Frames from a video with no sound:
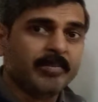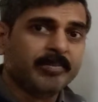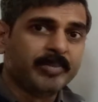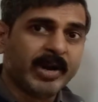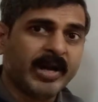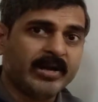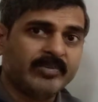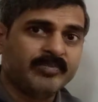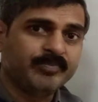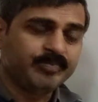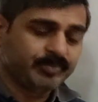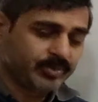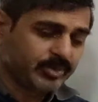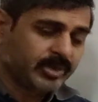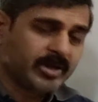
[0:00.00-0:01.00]
But
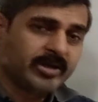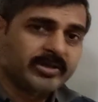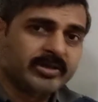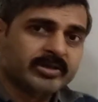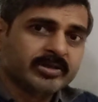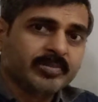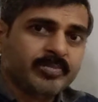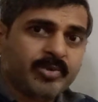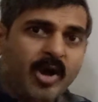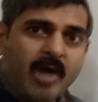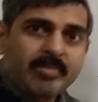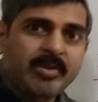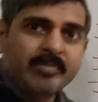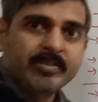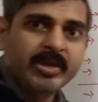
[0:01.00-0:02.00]
the
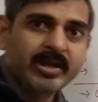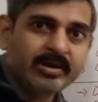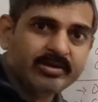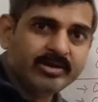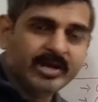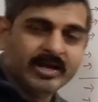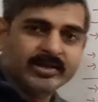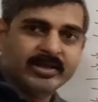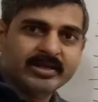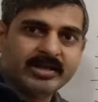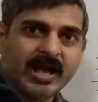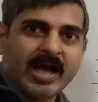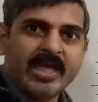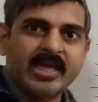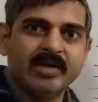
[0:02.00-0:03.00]
problem area that
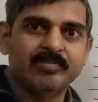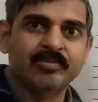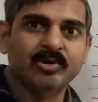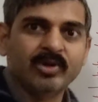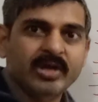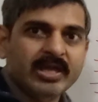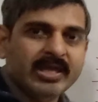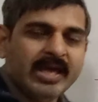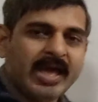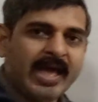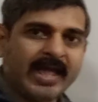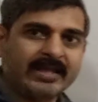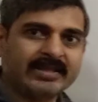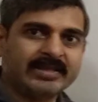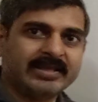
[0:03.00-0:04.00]
I am looking
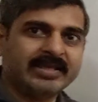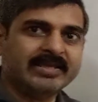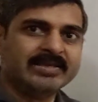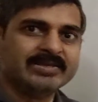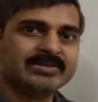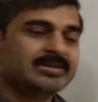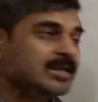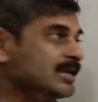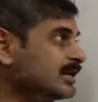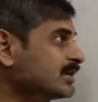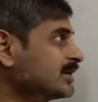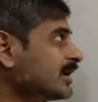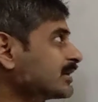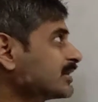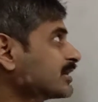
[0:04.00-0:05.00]
at is
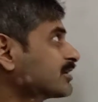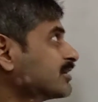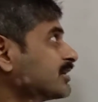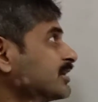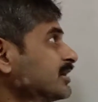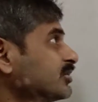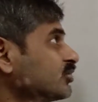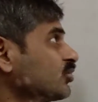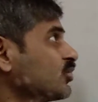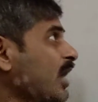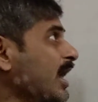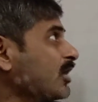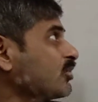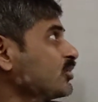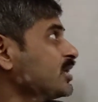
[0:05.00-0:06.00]
that the current
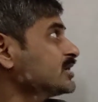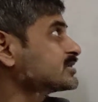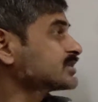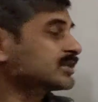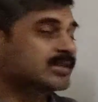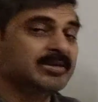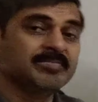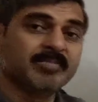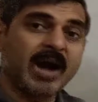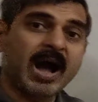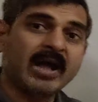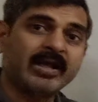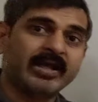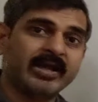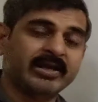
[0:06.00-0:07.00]
valuation, the
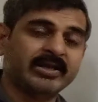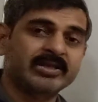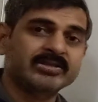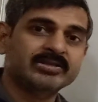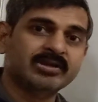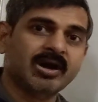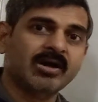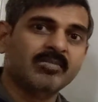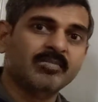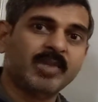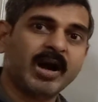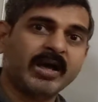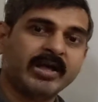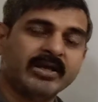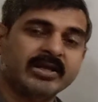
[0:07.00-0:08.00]
stock
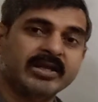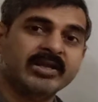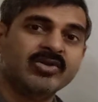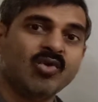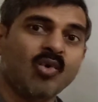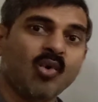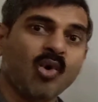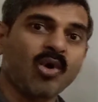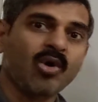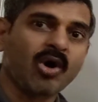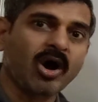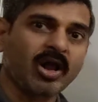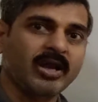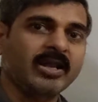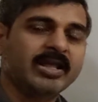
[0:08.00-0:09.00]
market in
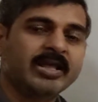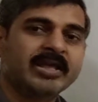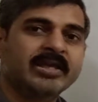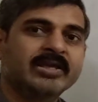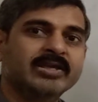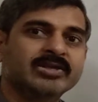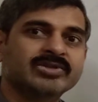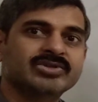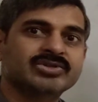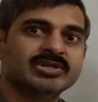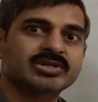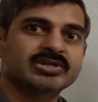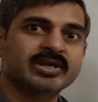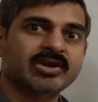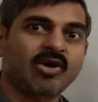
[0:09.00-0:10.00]
overall is
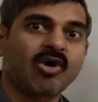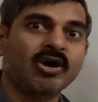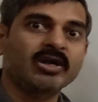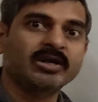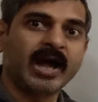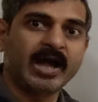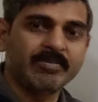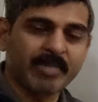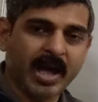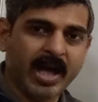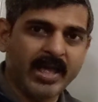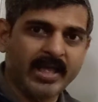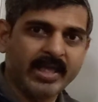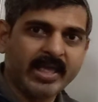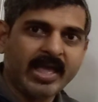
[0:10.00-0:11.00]
an all-time
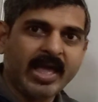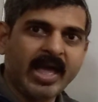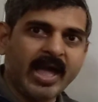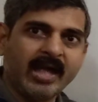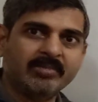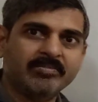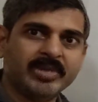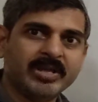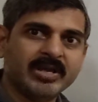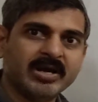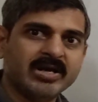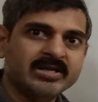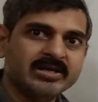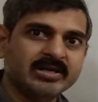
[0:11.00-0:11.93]
high, and because